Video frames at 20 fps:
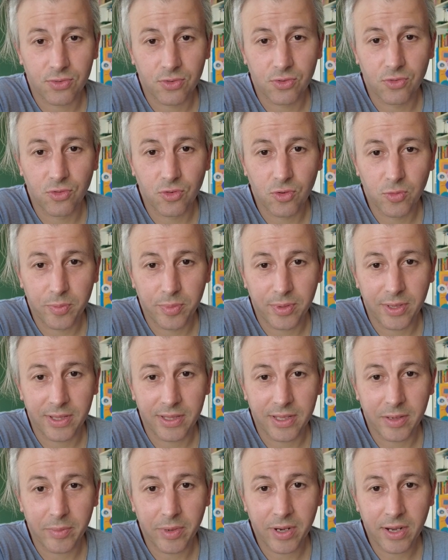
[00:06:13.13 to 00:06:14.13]
group
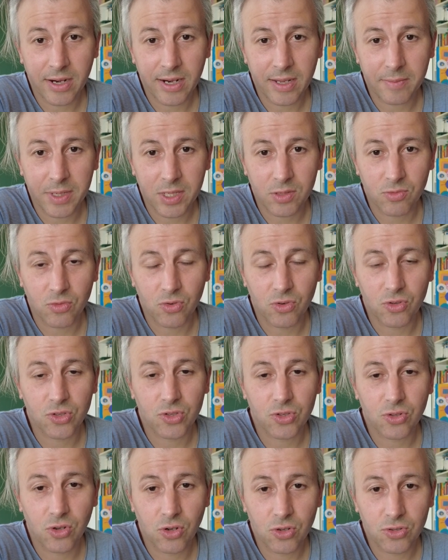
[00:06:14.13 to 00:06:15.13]
in the parliament
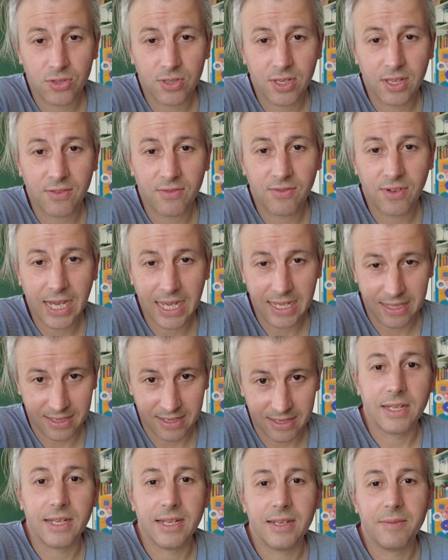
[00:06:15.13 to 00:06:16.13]
was not
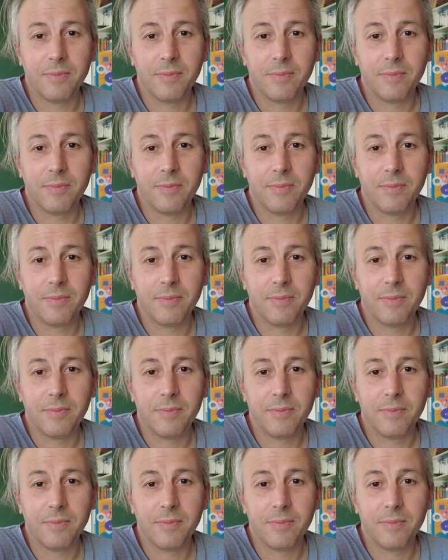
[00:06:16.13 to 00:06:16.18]
invited.